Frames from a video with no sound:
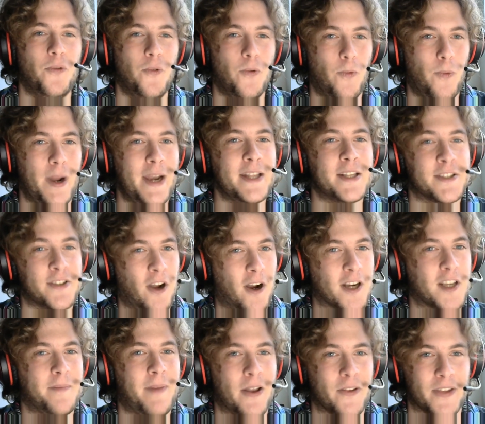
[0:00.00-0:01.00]
When it's
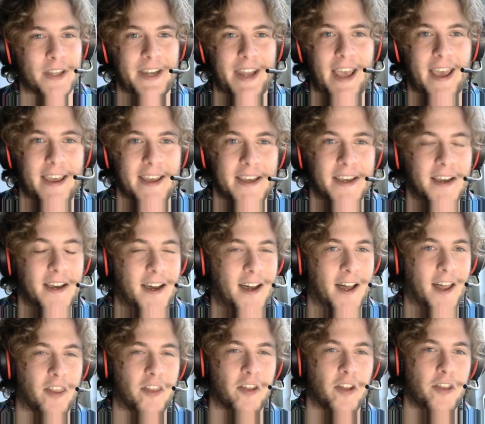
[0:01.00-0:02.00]
talked about today,
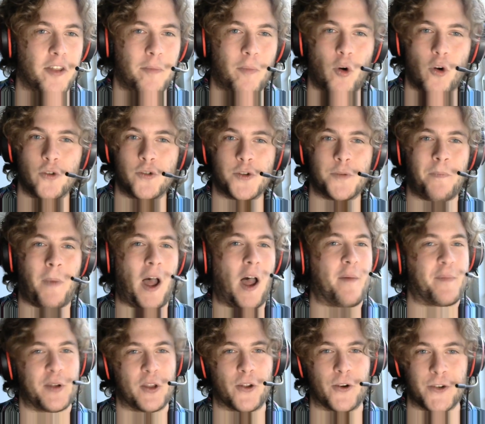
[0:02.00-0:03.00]
the most
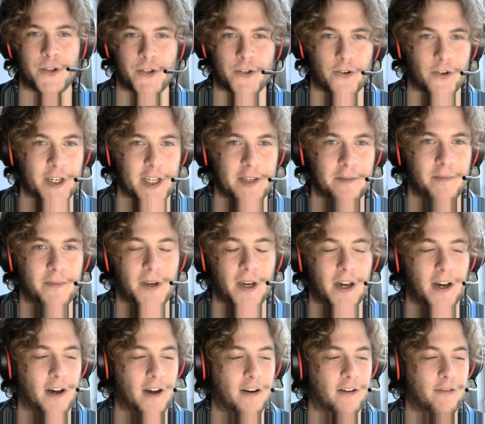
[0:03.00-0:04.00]
popular stream
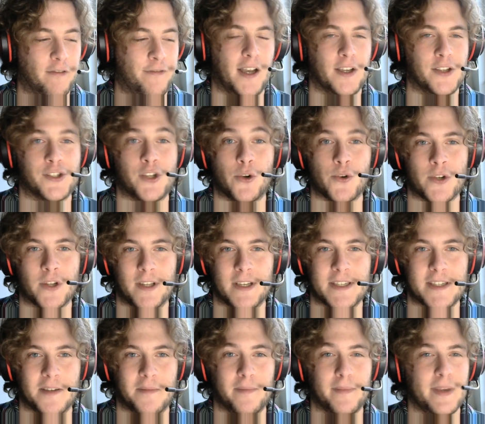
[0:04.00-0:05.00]
of
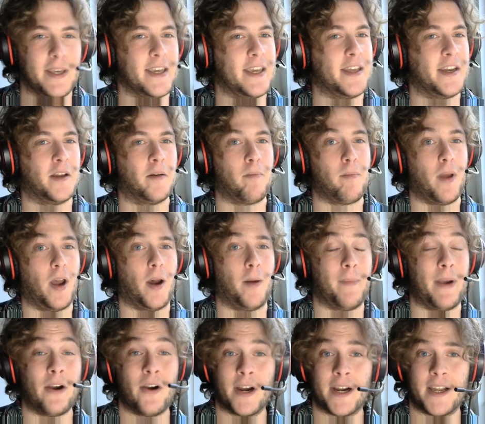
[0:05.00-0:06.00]
socialism in
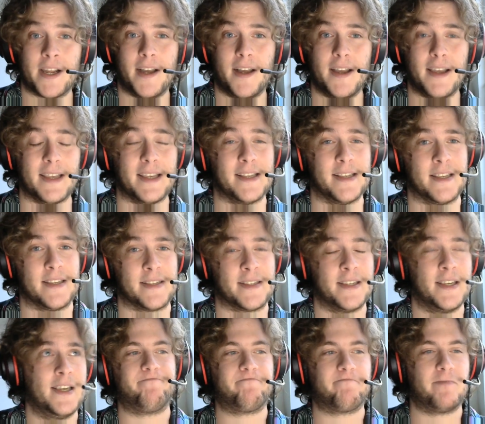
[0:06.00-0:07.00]
America
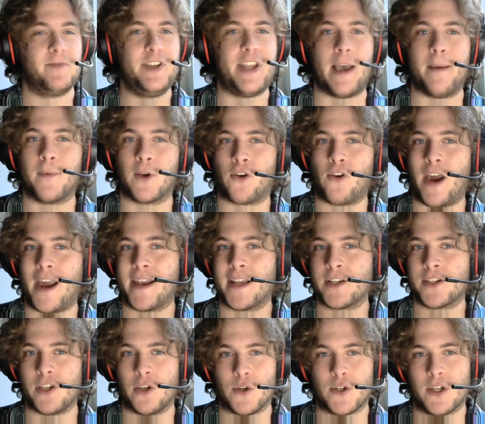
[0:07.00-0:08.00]
is democratic
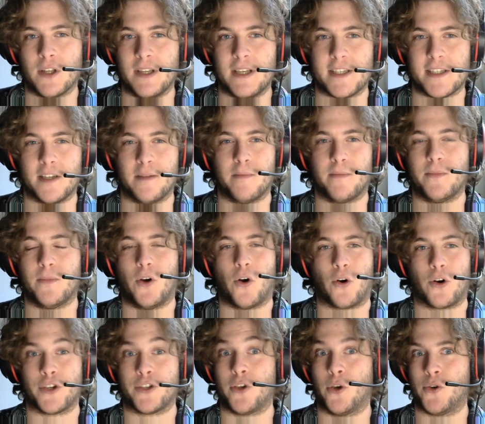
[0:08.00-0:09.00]
socialism
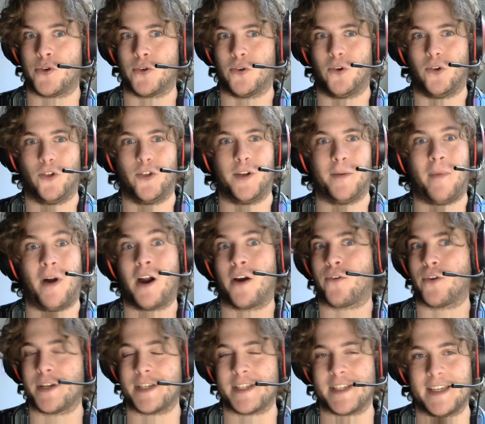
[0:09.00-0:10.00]
or social
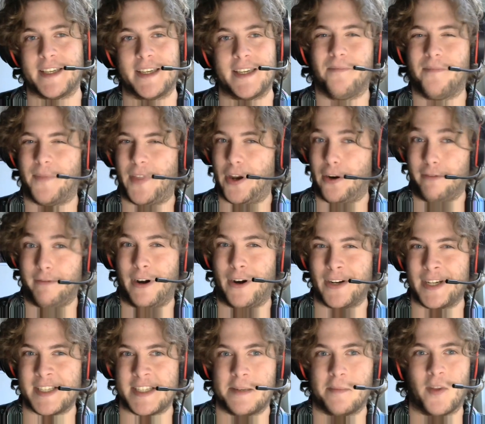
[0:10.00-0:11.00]
democracy. They're
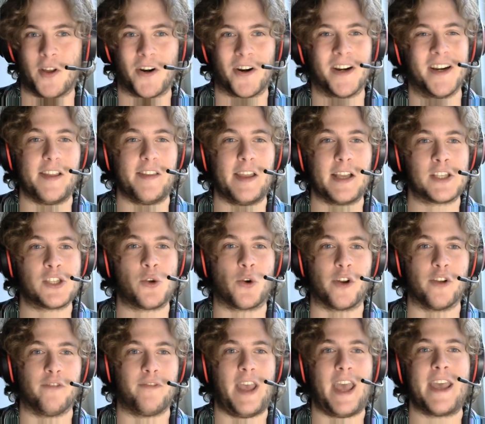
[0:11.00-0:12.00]
very similar. That's sort
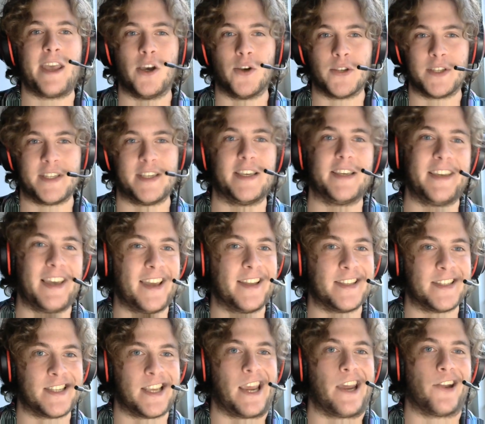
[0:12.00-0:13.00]
of AOC and
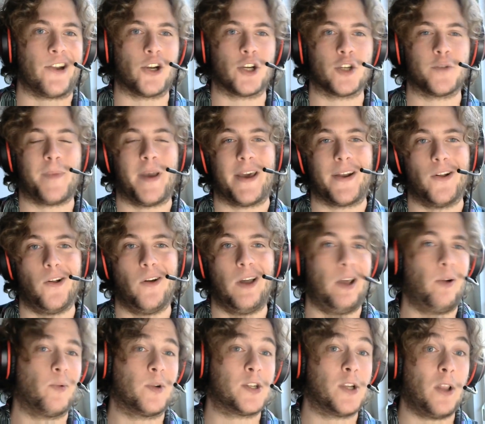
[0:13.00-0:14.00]
Sanders peddle,
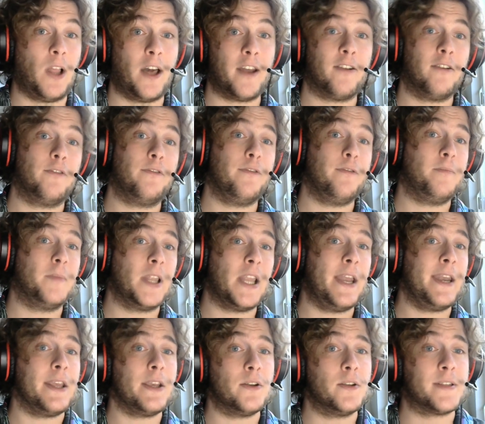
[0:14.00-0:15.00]
and which a lot of
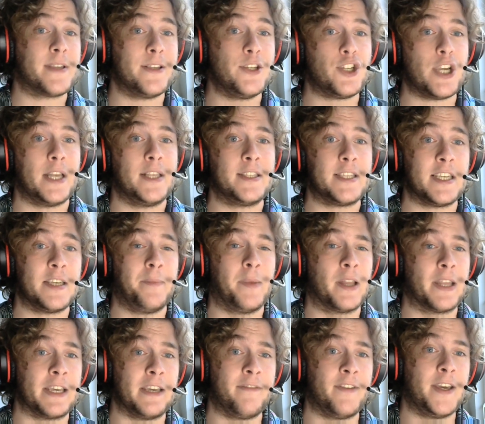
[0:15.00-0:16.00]
millennials and Gen Z
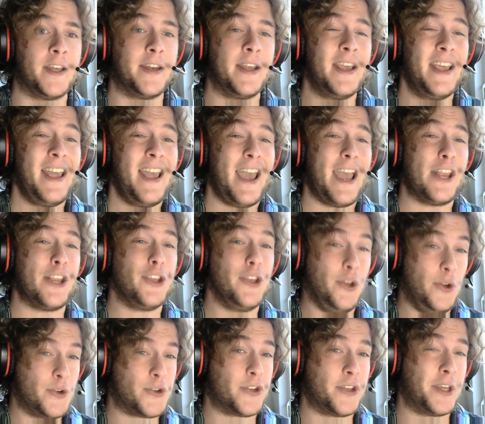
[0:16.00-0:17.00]
believe in. And
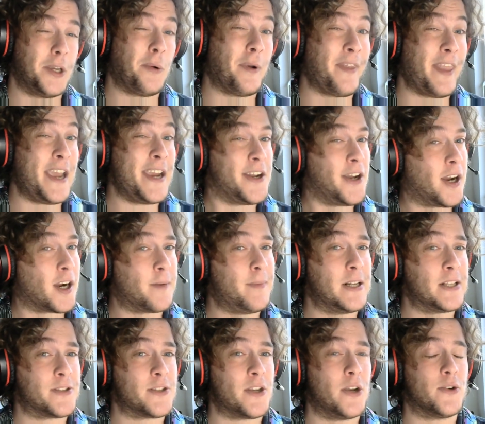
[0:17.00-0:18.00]
usually when they talk
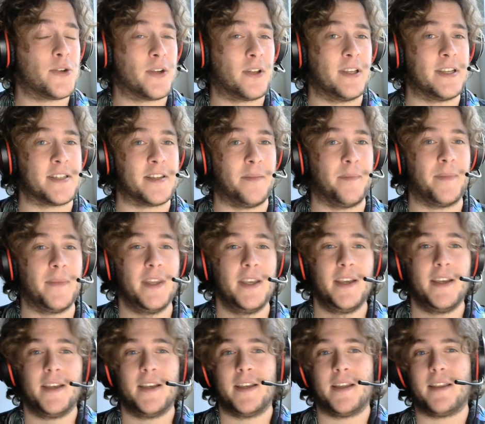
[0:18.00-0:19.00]
about socialism,
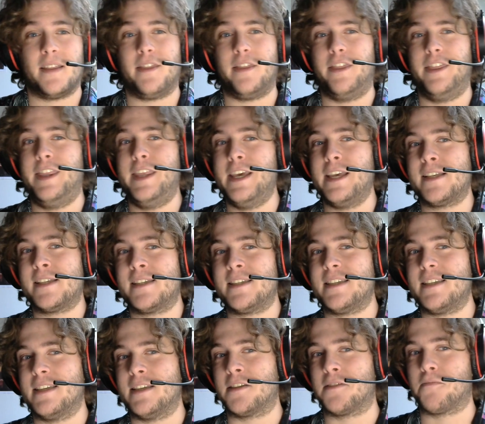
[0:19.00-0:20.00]

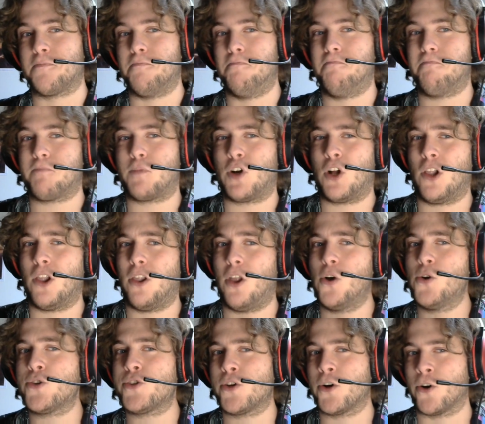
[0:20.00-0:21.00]
this is
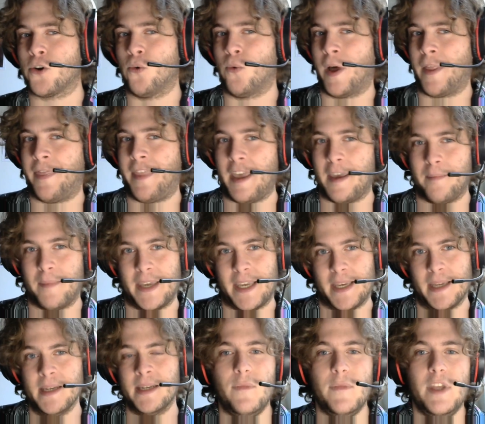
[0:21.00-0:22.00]
closer to what they
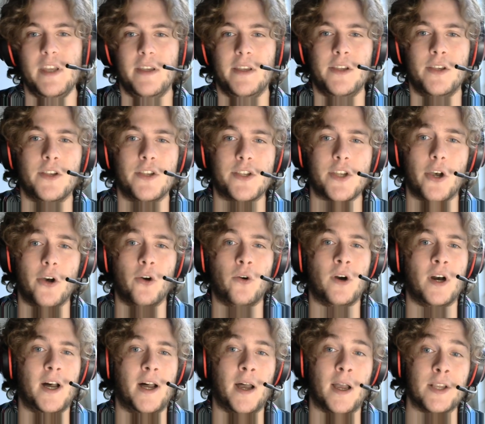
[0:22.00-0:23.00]
mean.
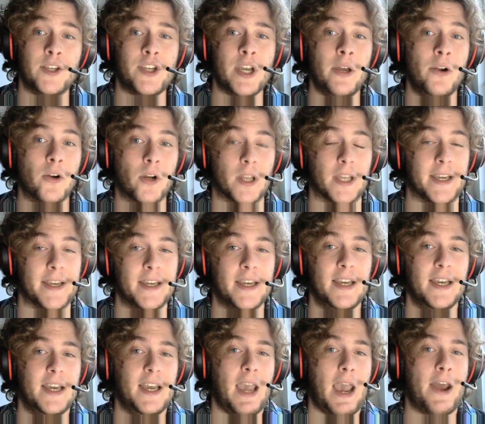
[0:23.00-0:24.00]
So generally,
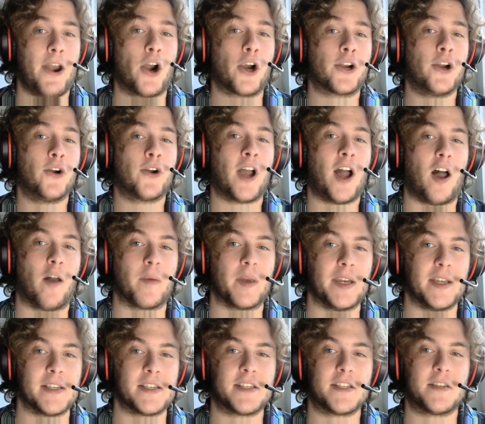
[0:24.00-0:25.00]

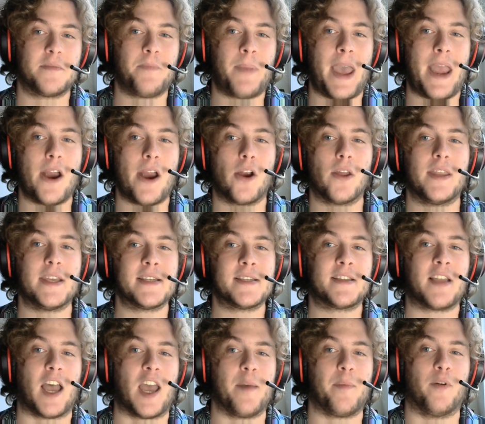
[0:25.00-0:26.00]
anarcho-communists pair this
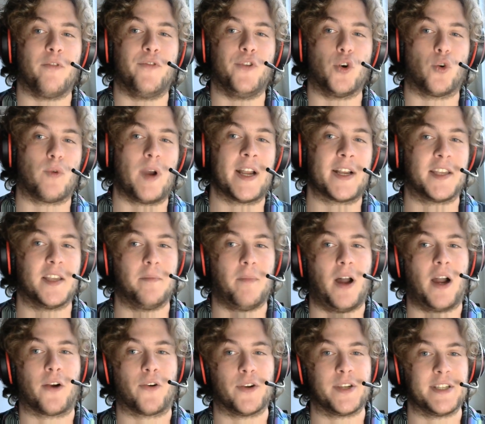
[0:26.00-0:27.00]
type of direct
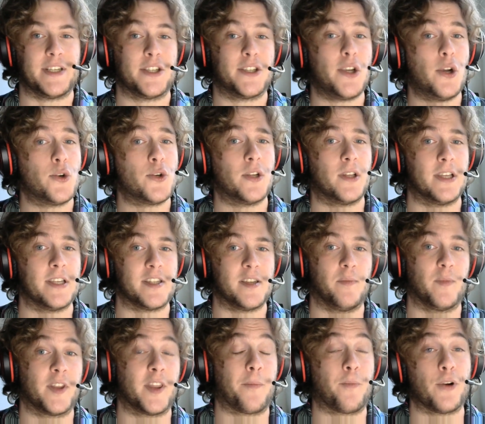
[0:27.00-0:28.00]
democracy socialism
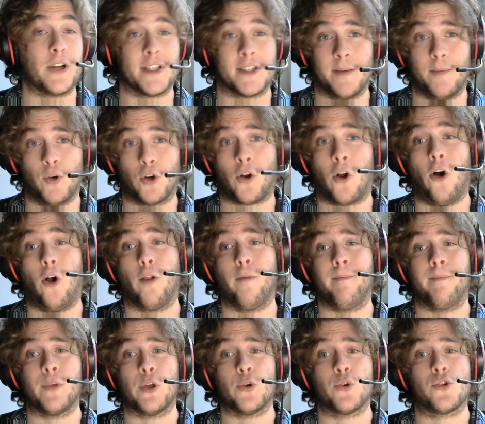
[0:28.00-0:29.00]
with a principle called
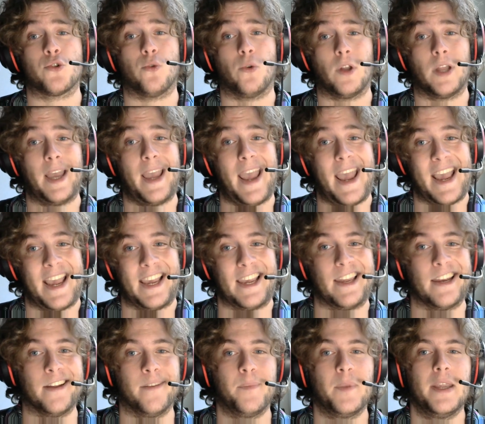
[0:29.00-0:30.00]
mutual
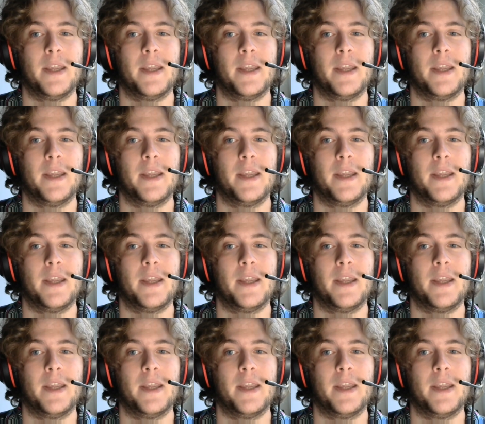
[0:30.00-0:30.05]
aid.